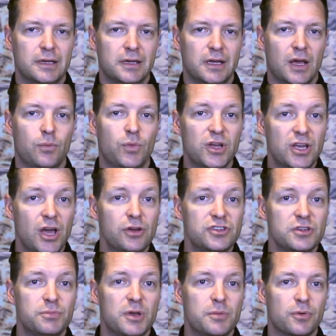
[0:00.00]
And when
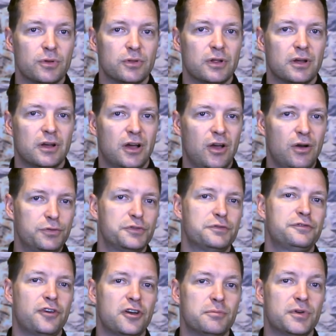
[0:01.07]
coaching people, I often
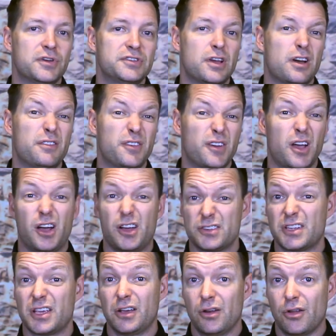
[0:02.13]
find myself
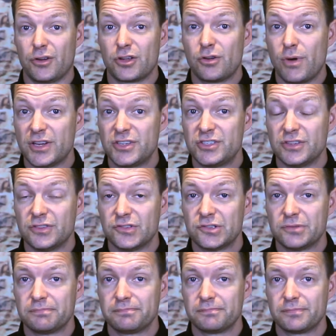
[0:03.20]
asking a lot of
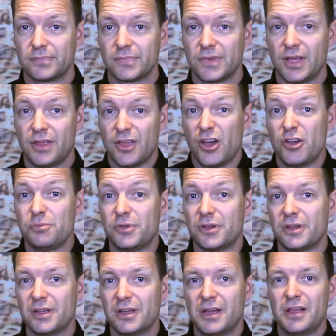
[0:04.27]
questions in the hope
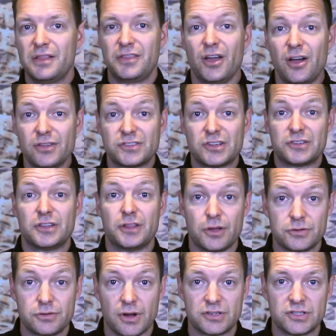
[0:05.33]
that the answers to those
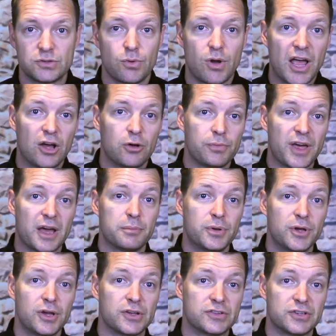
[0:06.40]
questions will help that
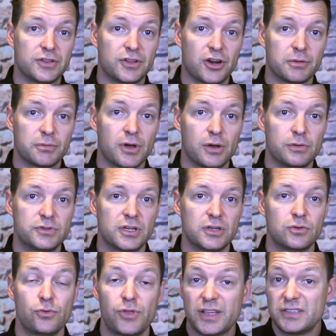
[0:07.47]
person that I'm coaching
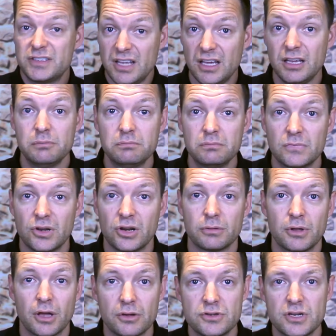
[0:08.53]
or that team that I'm
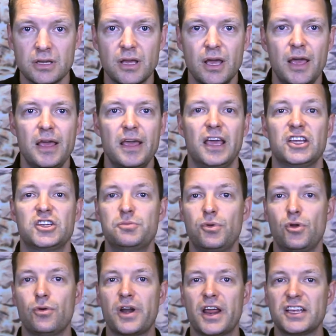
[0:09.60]
coaching
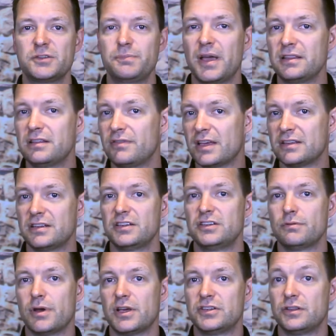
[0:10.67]
explore an aspect of their
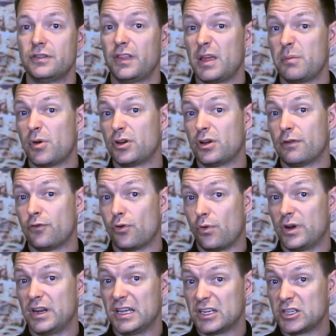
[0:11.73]
situation that they might not have
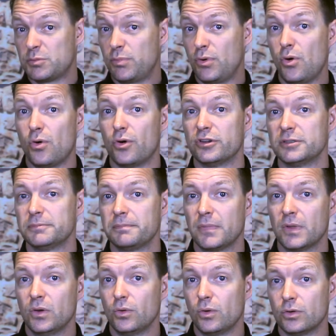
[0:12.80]
already explored
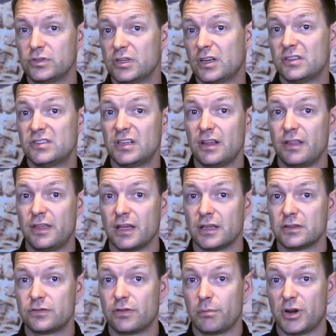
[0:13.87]
or to consider
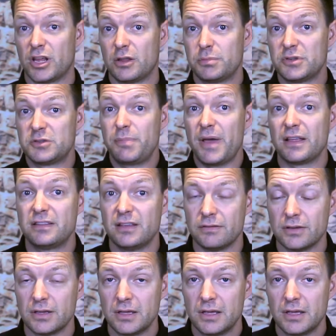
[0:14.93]
things from another perspective.